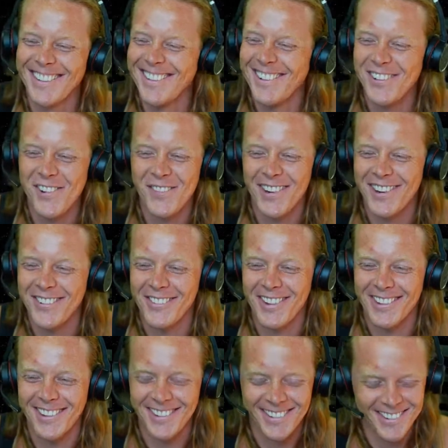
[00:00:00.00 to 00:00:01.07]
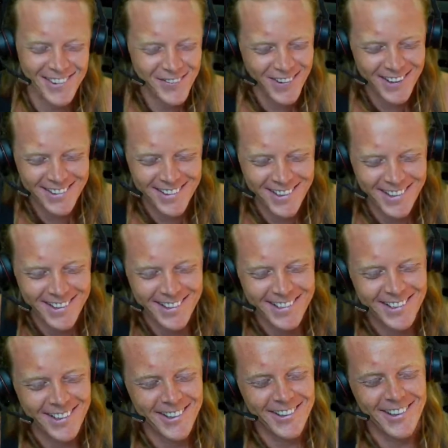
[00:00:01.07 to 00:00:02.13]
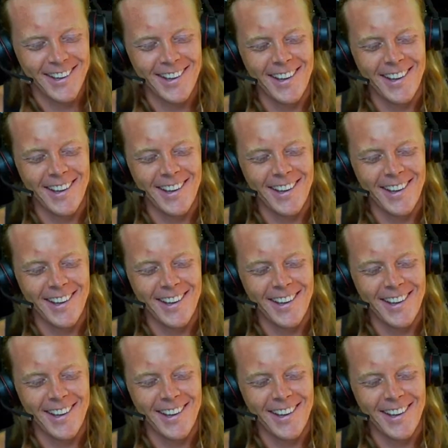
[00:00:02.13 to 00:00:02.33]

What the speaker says: These are perfect. This is the best kind of joke.